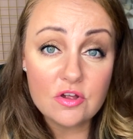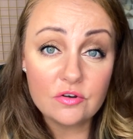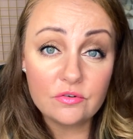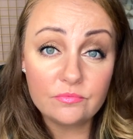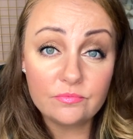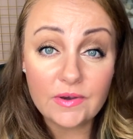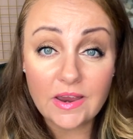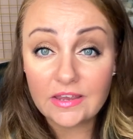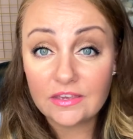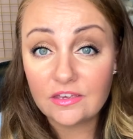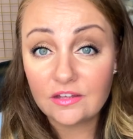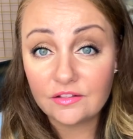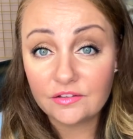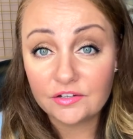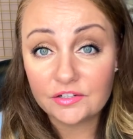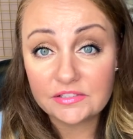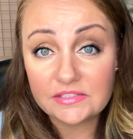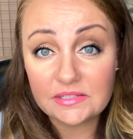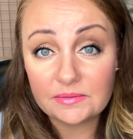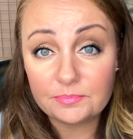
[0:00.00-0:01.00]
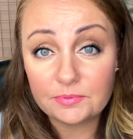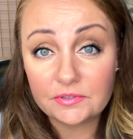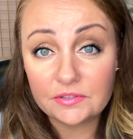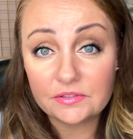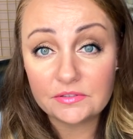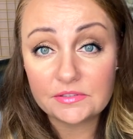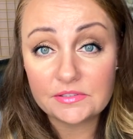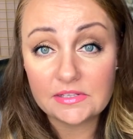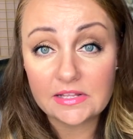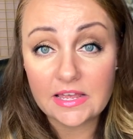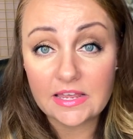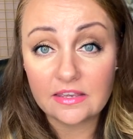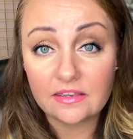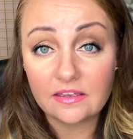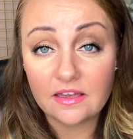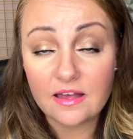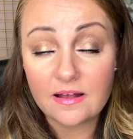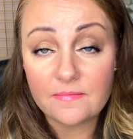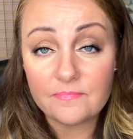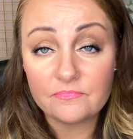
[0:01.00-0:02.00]
regular zippers like
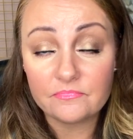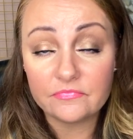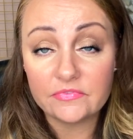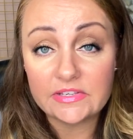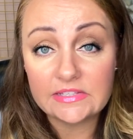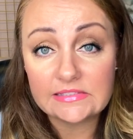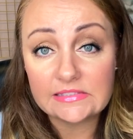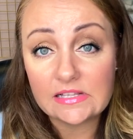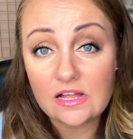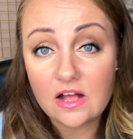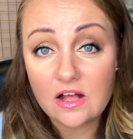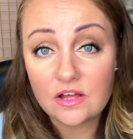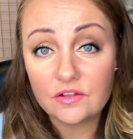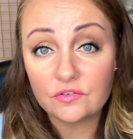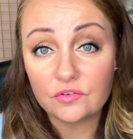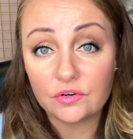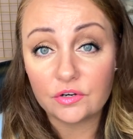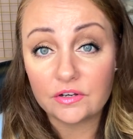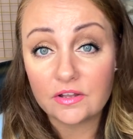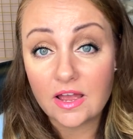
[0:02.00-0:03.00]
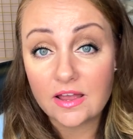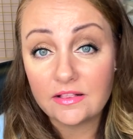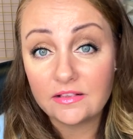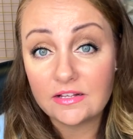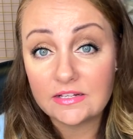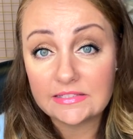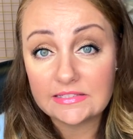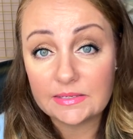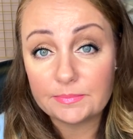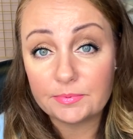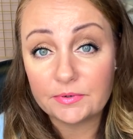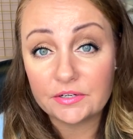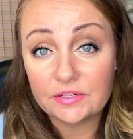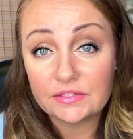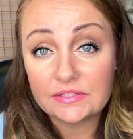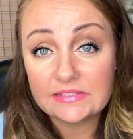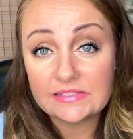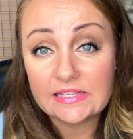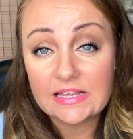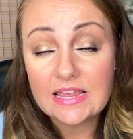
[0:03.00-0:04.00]
Vislon or nylon
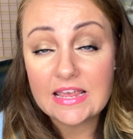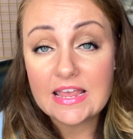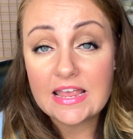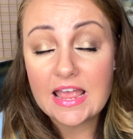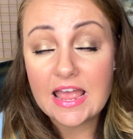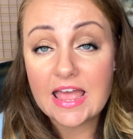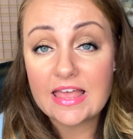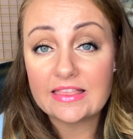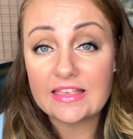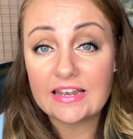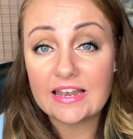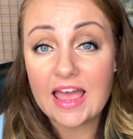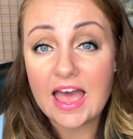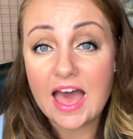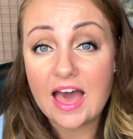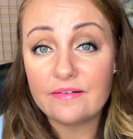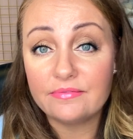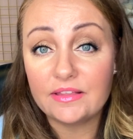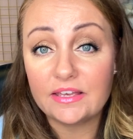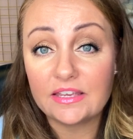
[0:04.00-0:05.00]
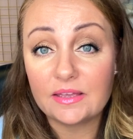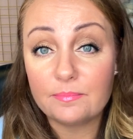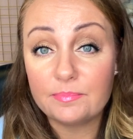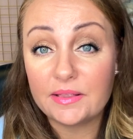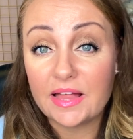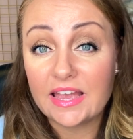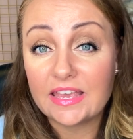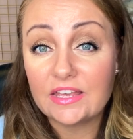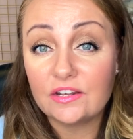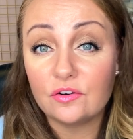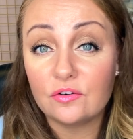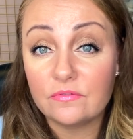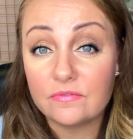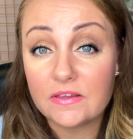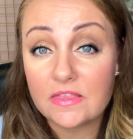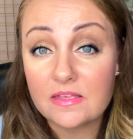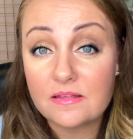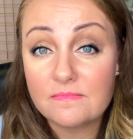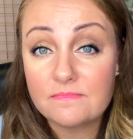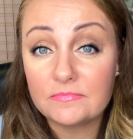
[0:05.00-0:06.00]
zippers, and then have like a placket over
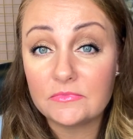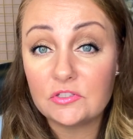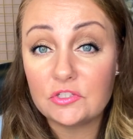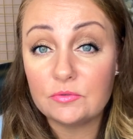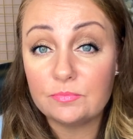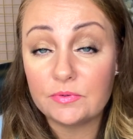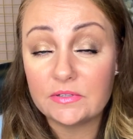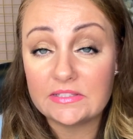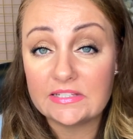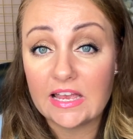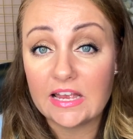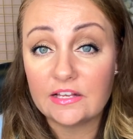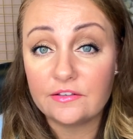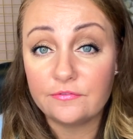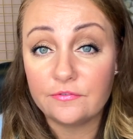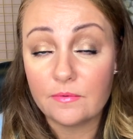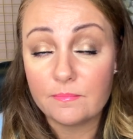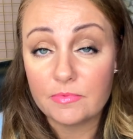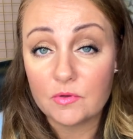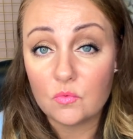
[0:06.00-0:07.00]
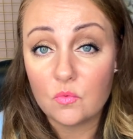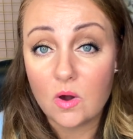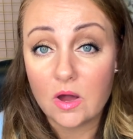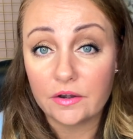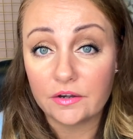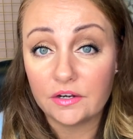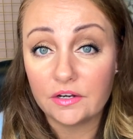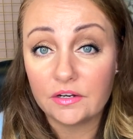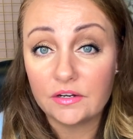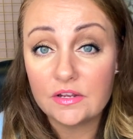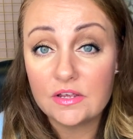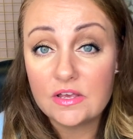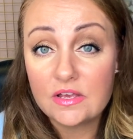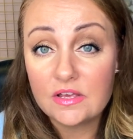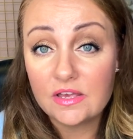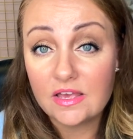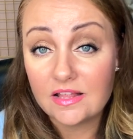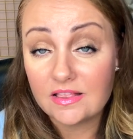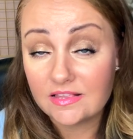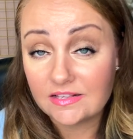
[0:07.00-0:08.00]
them to protect from the water
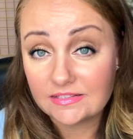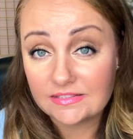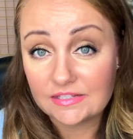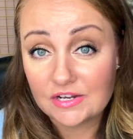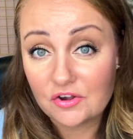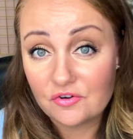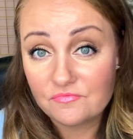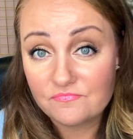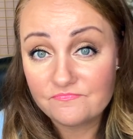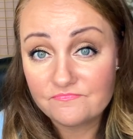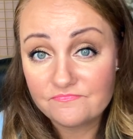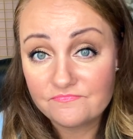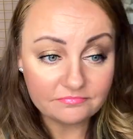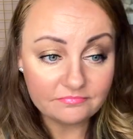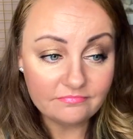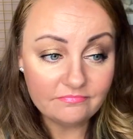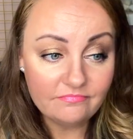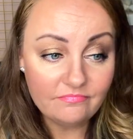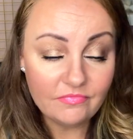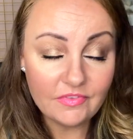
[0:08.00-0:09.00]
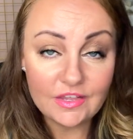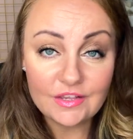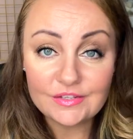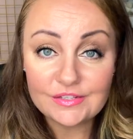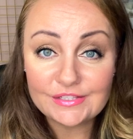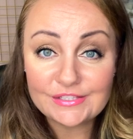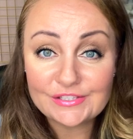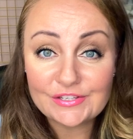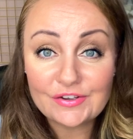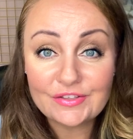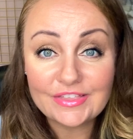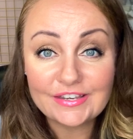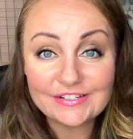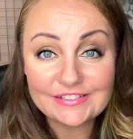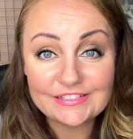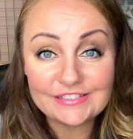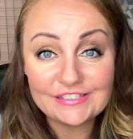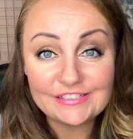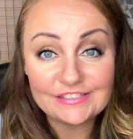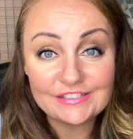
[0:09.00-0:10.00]
and the snow. So
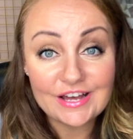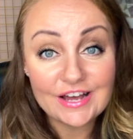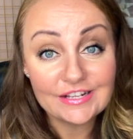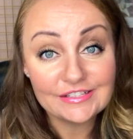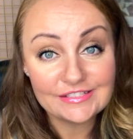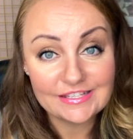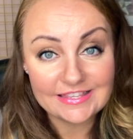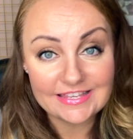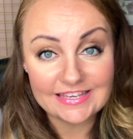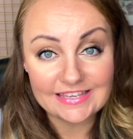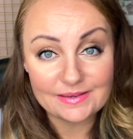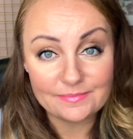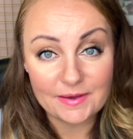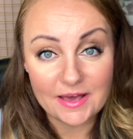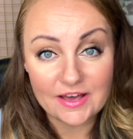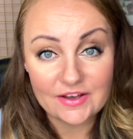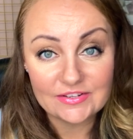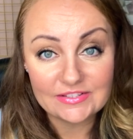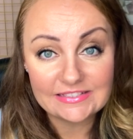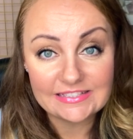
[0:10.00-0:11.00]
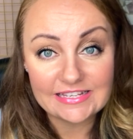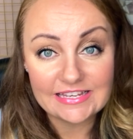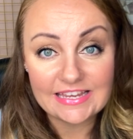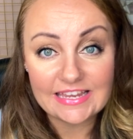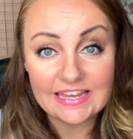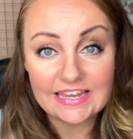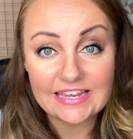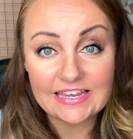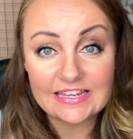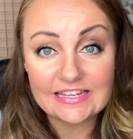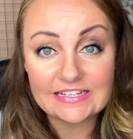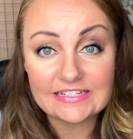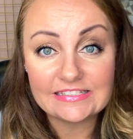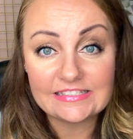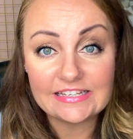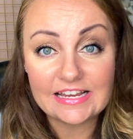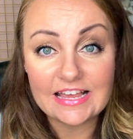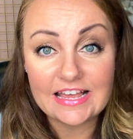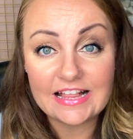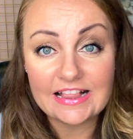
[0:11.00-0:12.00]
there's a lot to think about, and
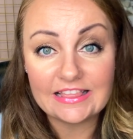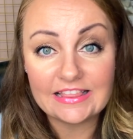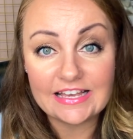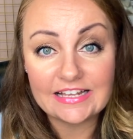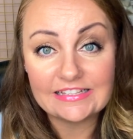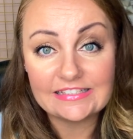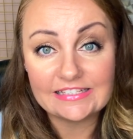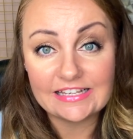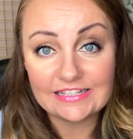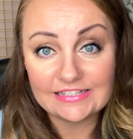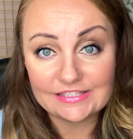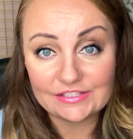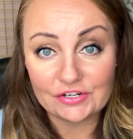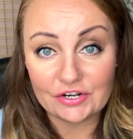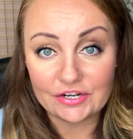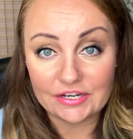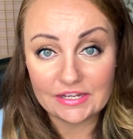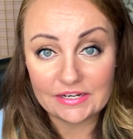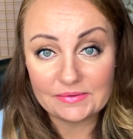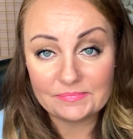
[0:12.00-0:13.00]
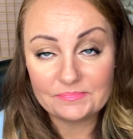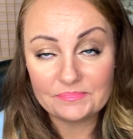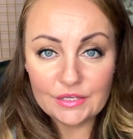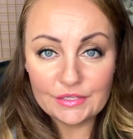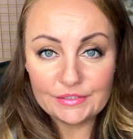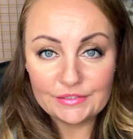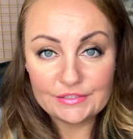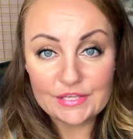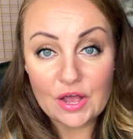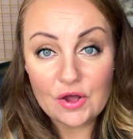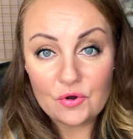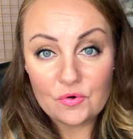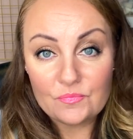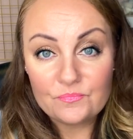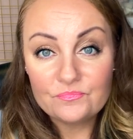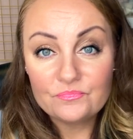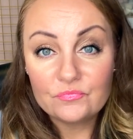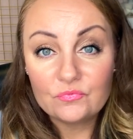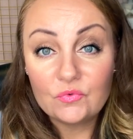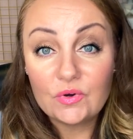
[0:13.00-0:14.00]
let's get started. So
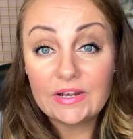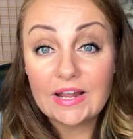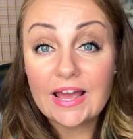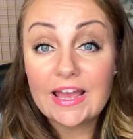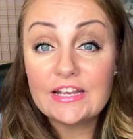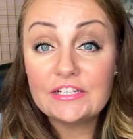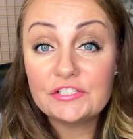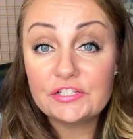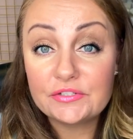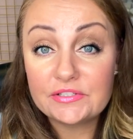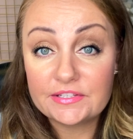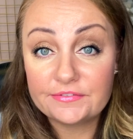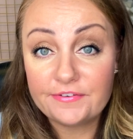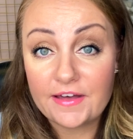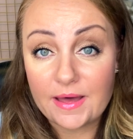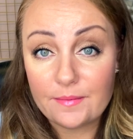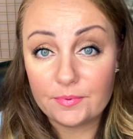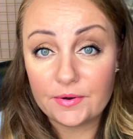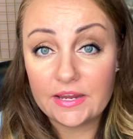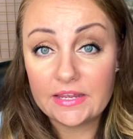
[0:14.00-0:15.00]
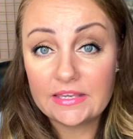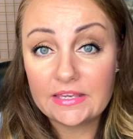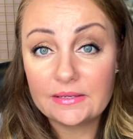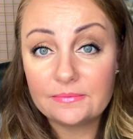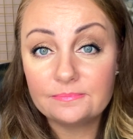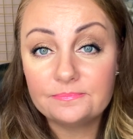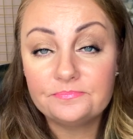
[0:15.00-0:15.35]
when I choose a fabric,